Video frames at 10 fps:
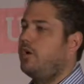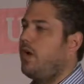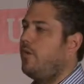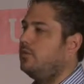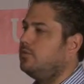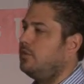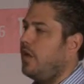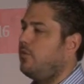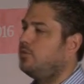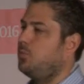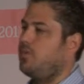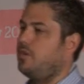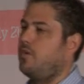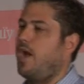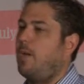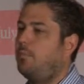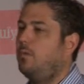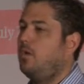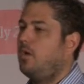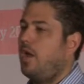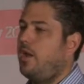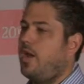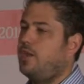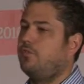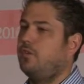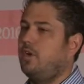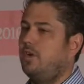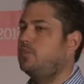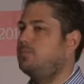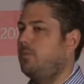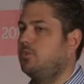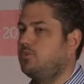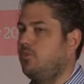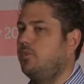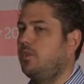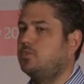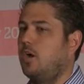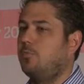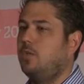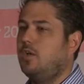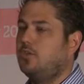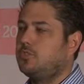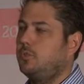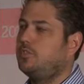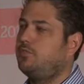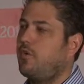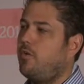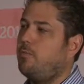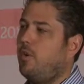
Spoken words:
your errors within your app and how you, I guess, maybe screwed things up. So it is very